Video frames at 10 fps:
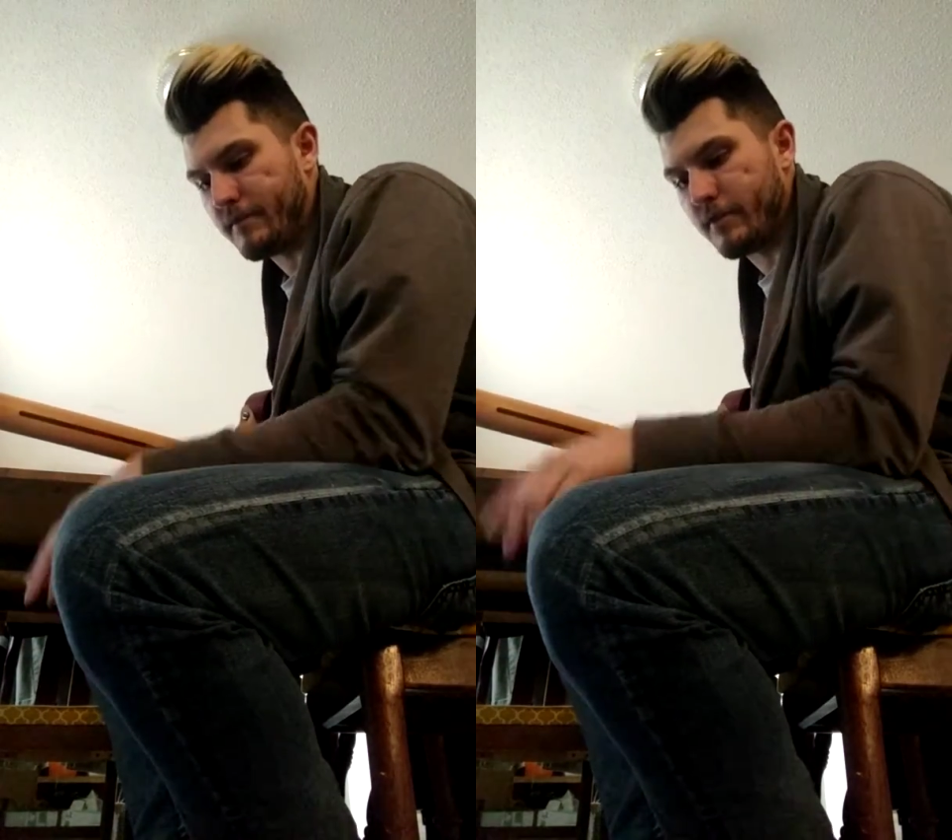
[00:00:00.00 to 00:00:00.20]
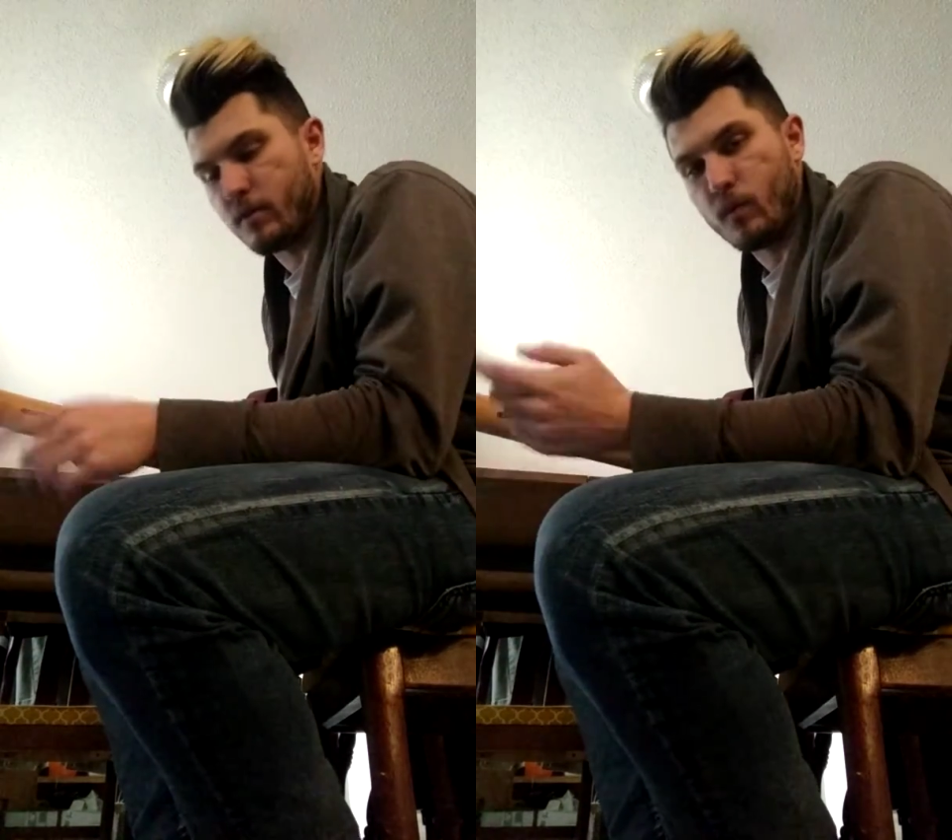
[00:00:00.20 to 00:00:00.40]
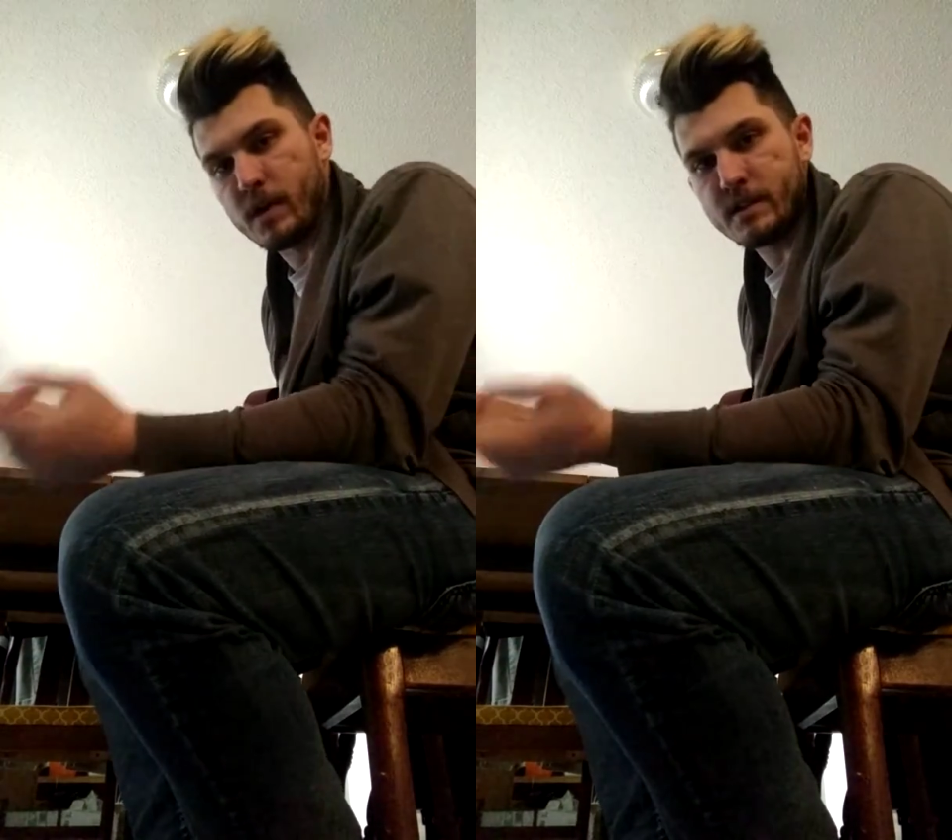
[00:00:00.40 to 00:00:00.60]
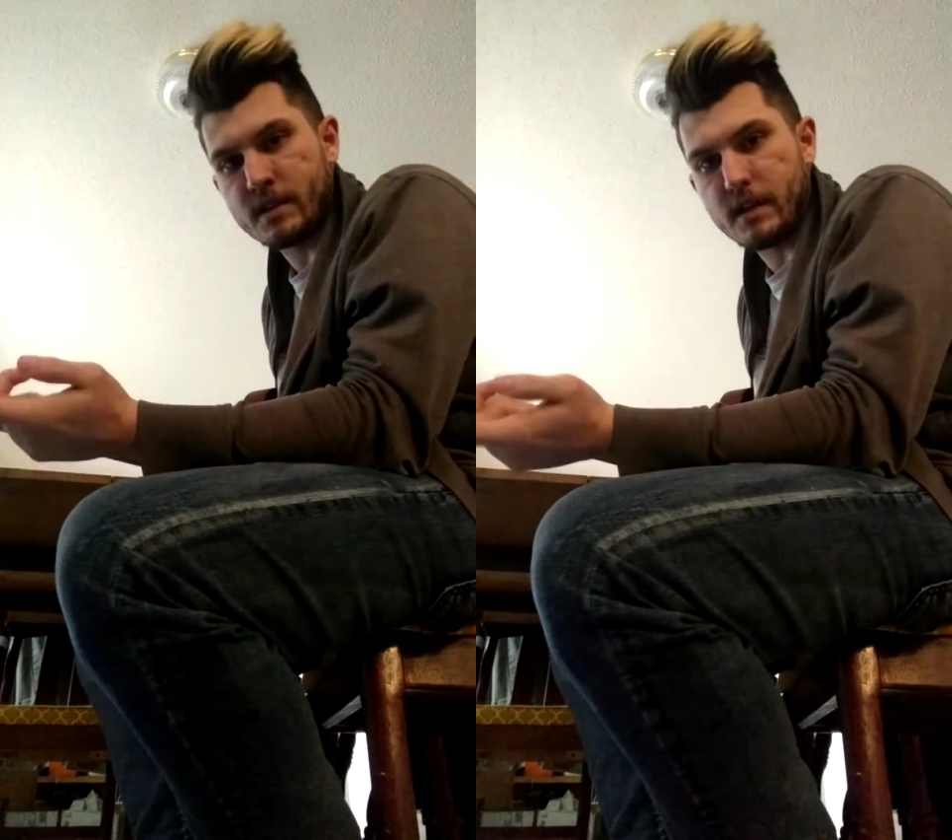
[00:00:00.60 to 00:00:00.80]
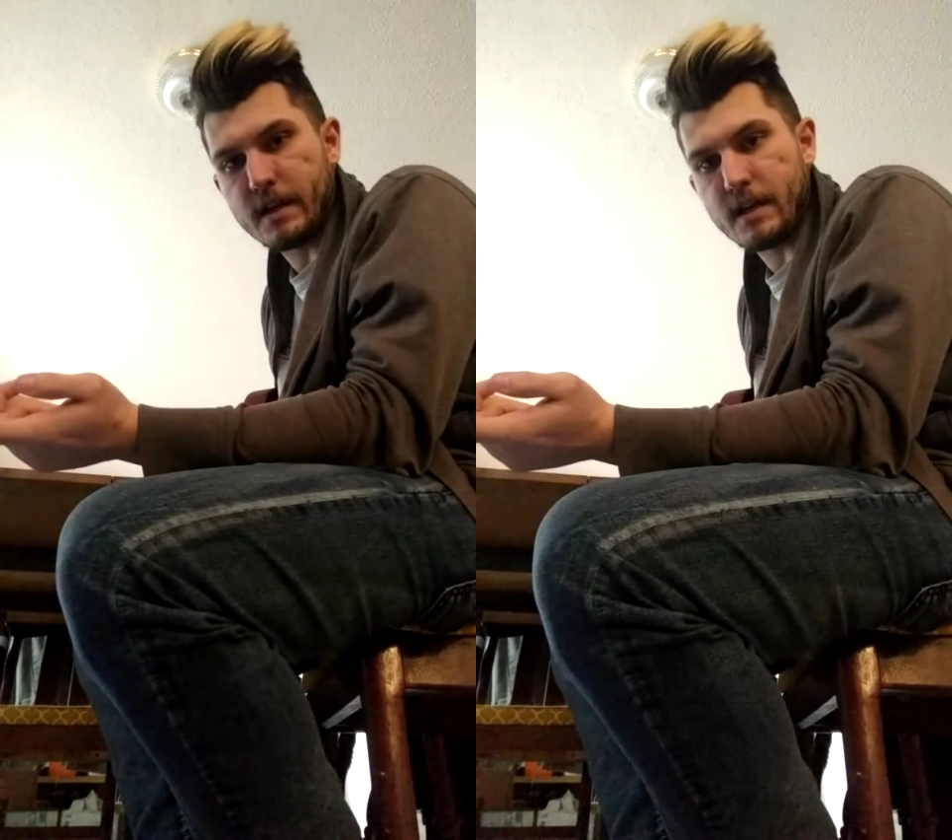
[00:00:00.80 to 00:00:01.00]
For one
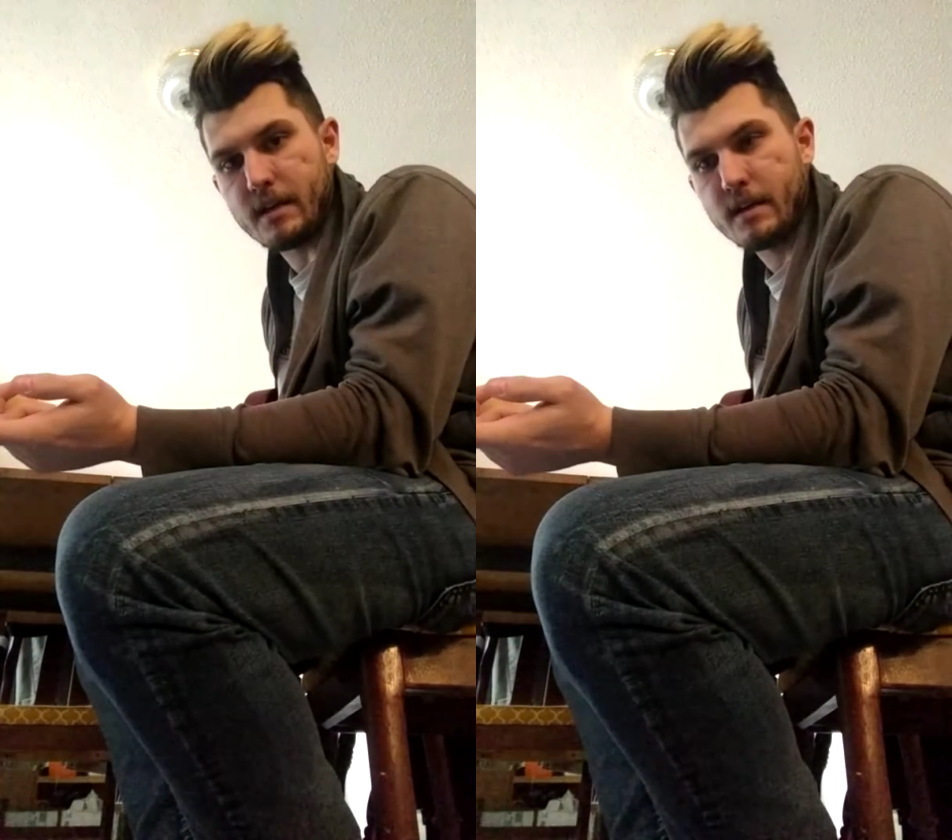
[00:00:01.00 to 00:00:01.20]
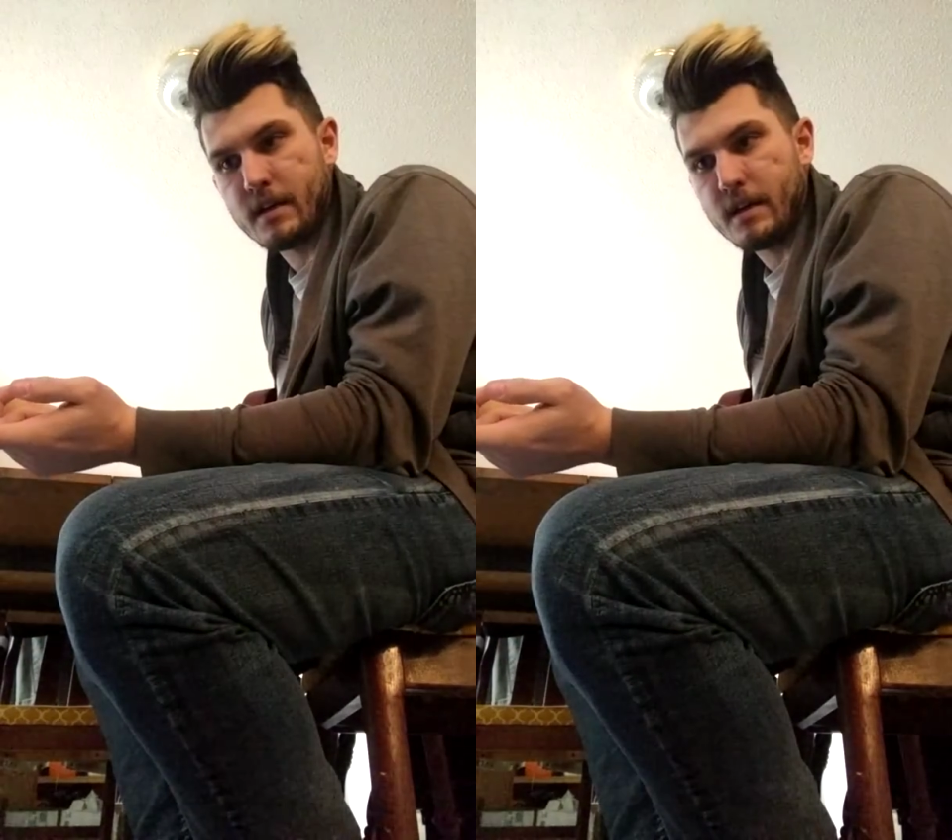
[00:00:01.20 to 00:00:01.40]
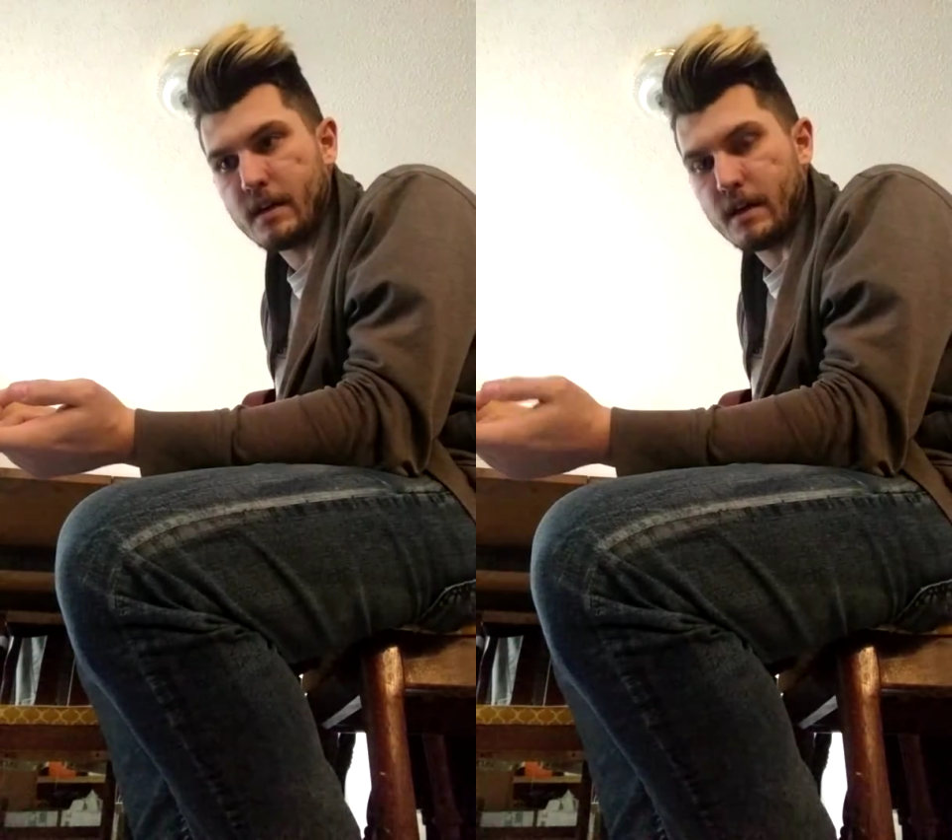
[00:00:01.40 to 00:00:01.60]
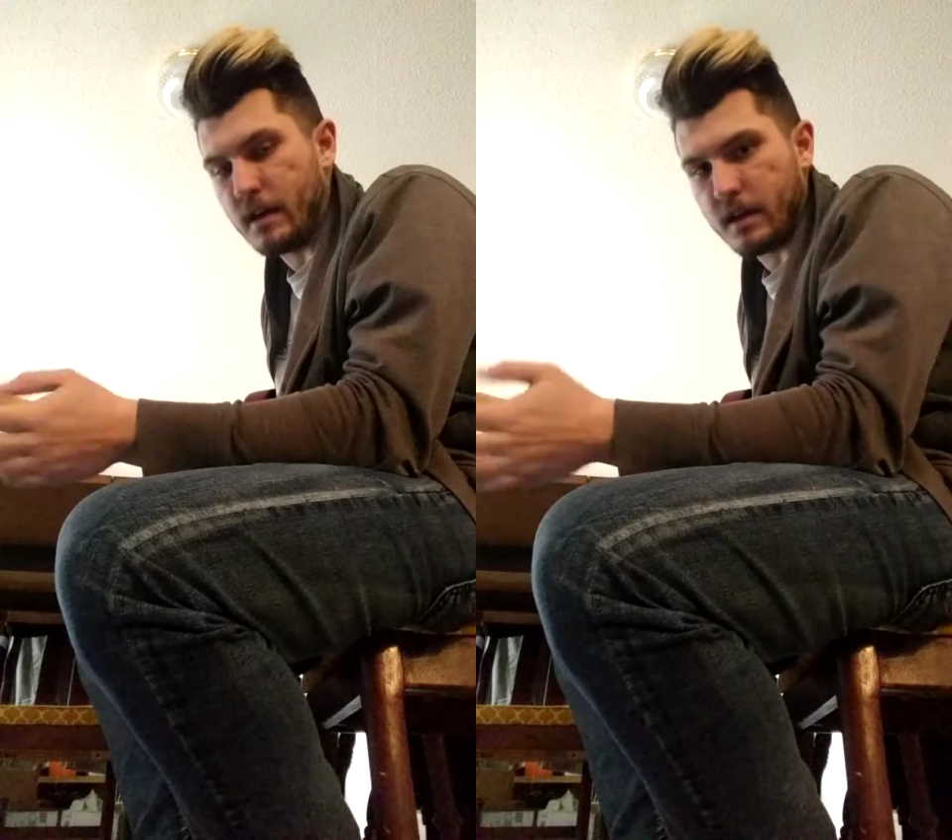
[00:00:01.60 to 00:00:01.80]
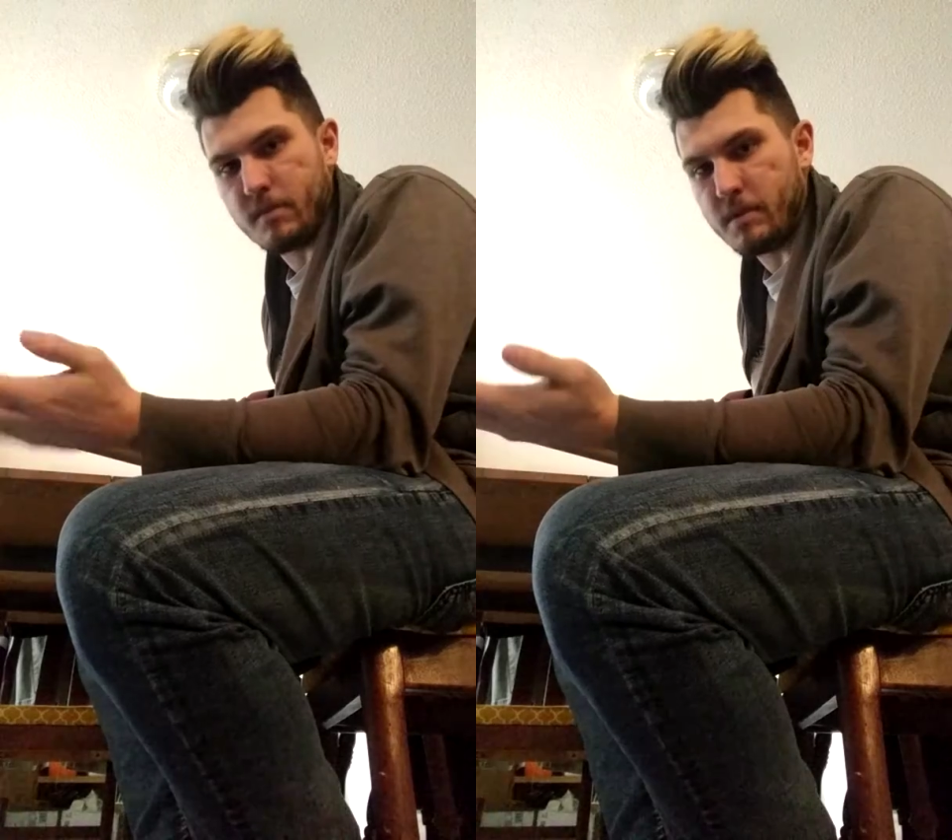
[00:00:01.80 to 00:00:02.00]
delay, it